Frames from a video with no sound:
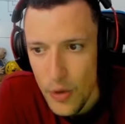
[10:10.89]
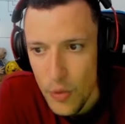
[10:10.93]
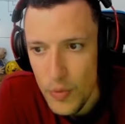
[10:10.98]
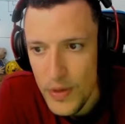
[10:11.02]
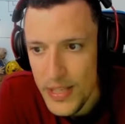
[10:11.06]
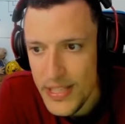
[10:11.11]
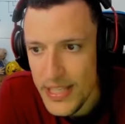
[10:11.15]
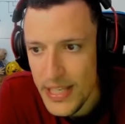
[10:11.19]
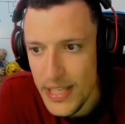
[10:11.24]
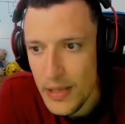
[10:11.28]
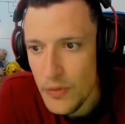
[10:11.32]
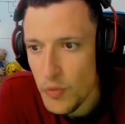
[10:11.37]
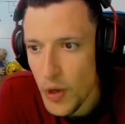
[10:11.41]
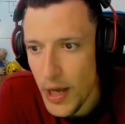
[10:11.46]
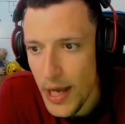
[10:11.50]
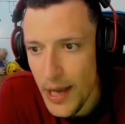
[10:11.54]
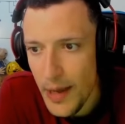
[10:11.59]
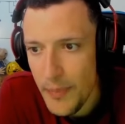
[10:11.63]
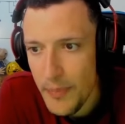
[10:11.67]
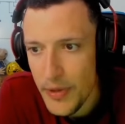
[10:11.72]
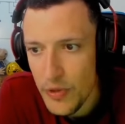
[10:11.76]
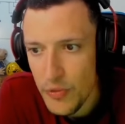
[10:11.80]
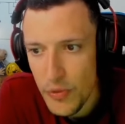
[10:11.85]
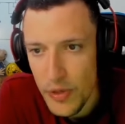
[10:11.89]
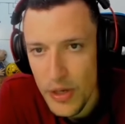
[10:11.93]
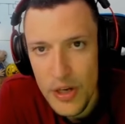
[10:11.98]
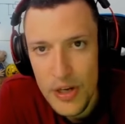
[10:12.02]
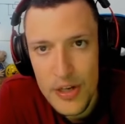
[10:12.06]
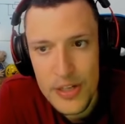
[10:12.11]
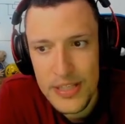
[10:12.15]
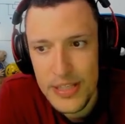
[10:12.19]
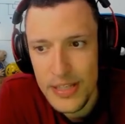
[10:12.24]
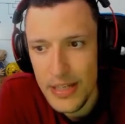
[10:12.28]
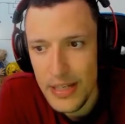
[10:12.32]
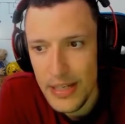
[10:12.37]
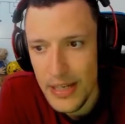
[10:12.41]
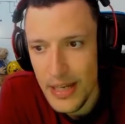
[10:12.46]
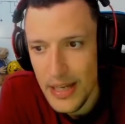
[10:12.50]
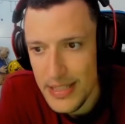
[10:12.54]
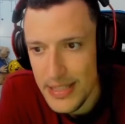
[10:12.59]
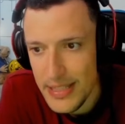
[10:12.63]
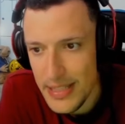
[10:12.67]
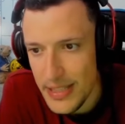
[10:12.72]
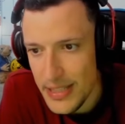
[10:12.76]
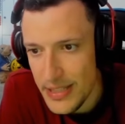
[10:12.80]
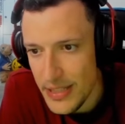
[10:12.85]
We've seen what happened with Arsenal
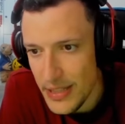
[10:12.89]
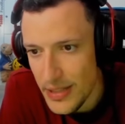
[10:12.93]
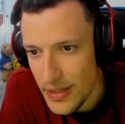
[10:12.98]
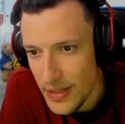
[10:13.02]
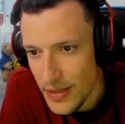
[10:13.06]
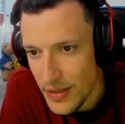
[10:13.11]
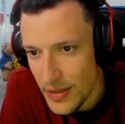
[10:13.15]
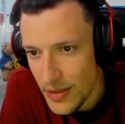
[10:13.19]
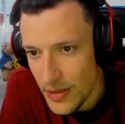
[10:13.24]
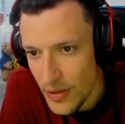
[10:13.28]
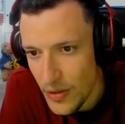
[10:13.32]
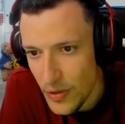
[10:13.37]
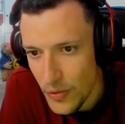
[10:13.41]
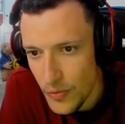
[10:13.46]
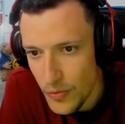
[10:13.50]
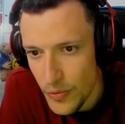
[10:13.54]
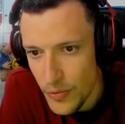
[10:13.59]
last season oh,